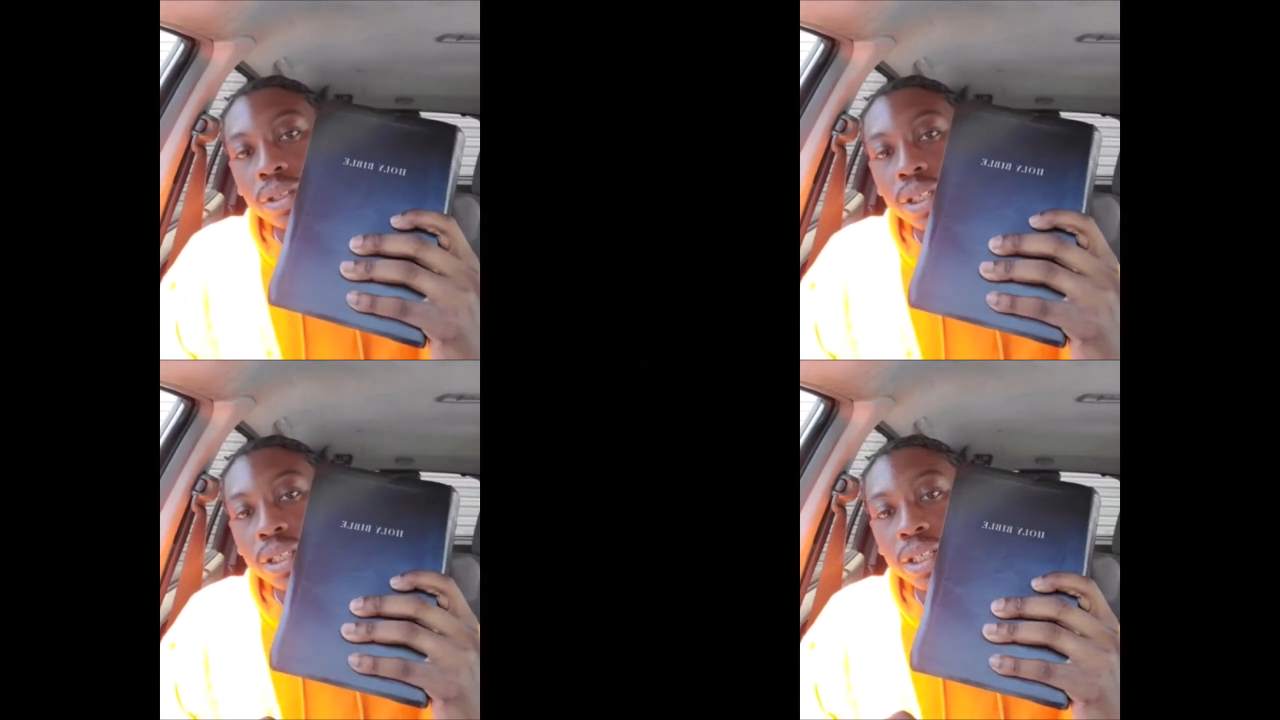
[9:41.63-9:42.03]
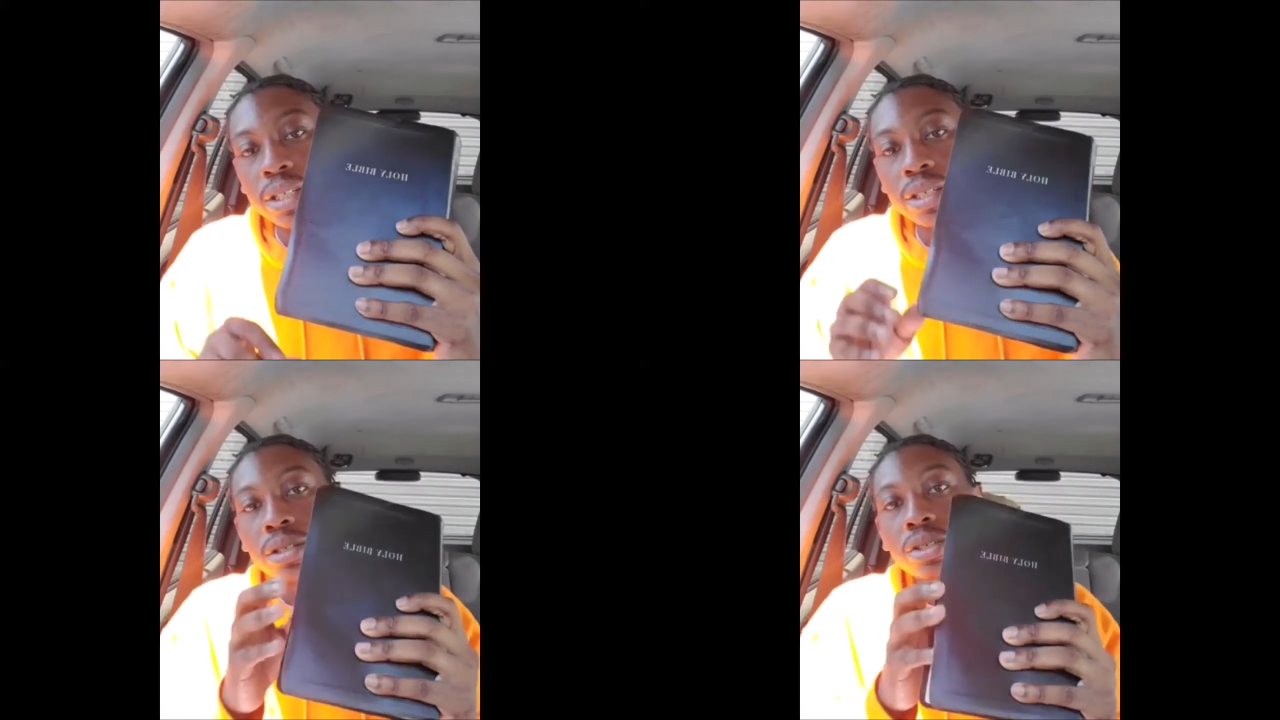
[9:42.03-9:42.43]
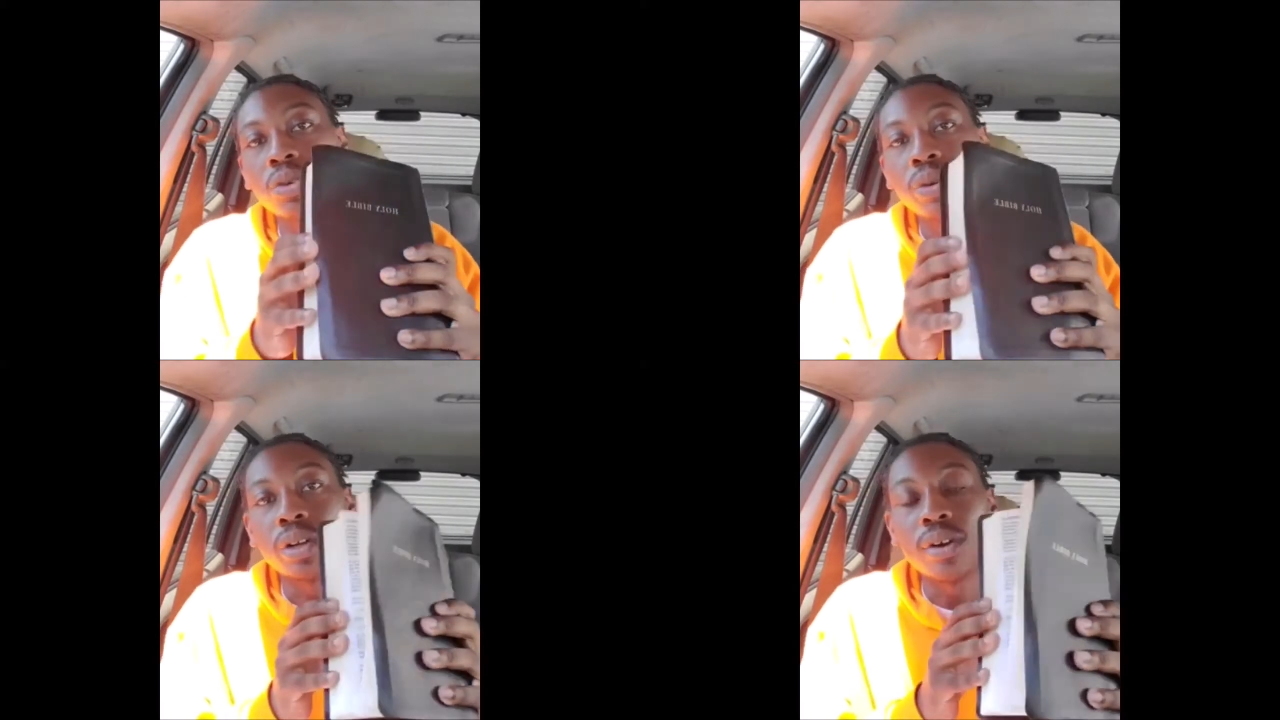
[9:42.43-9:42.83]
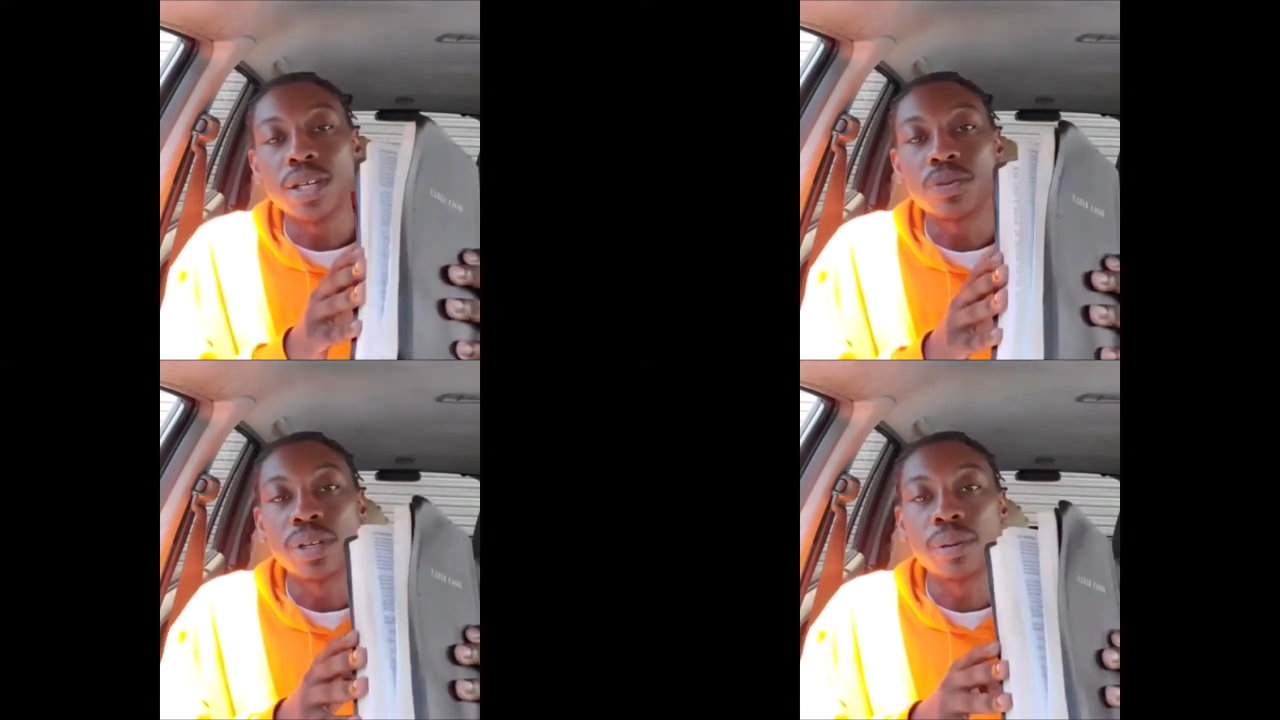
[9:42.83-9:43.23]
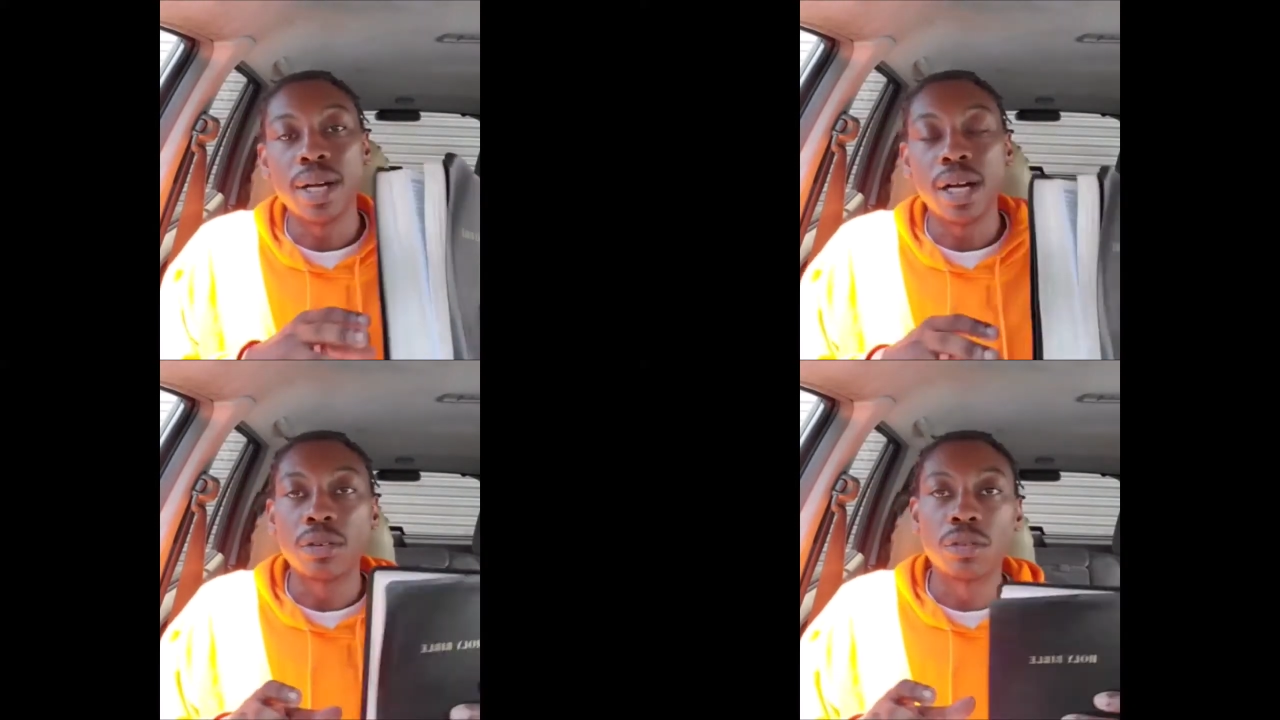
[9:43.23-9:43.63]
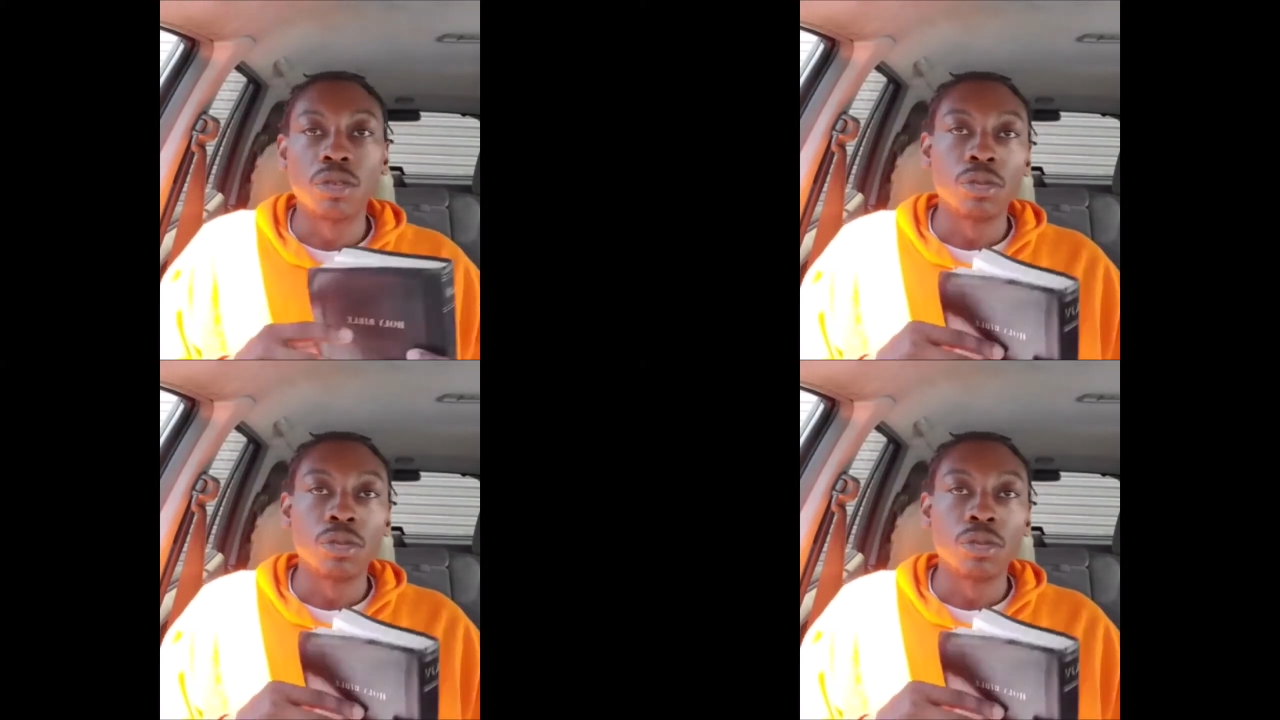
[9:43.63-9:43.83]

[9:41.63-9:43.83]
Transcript: In this. So when Christ went about